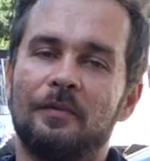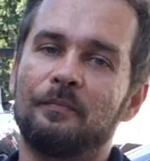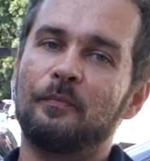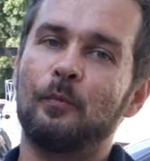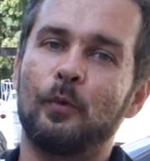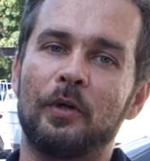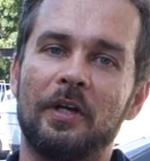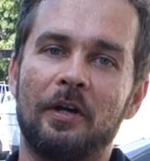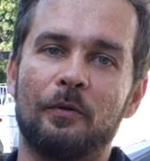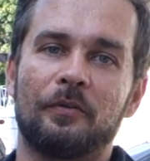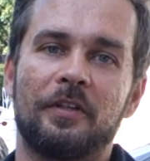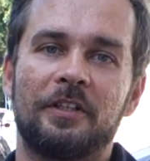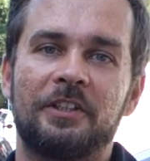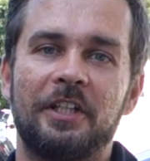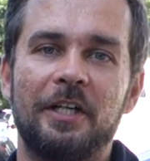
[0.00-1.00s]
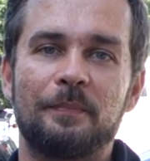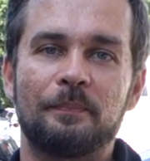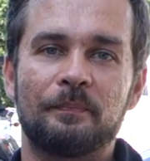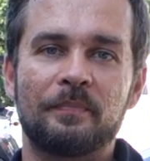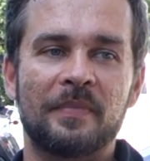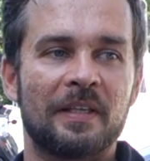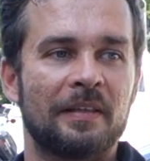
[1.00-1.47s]
Oh, we're done with the Jeep.
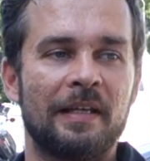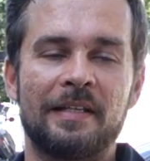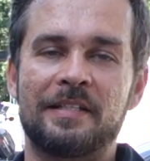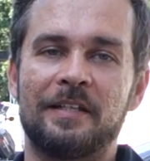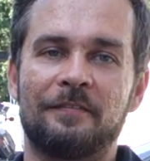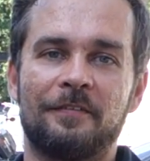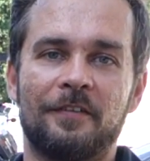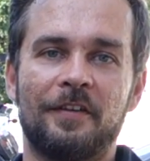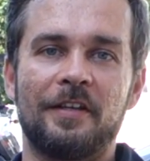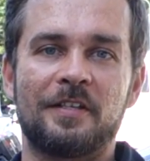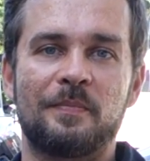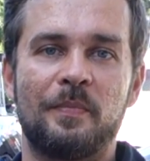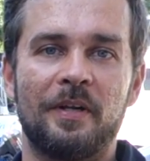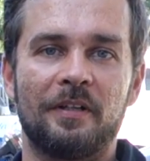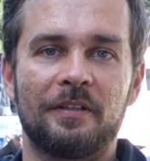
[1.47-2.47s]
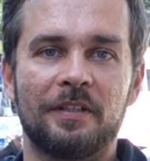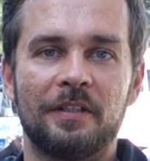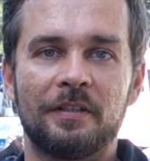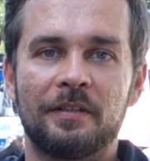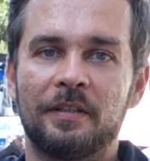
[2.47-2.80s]
That's it for this build.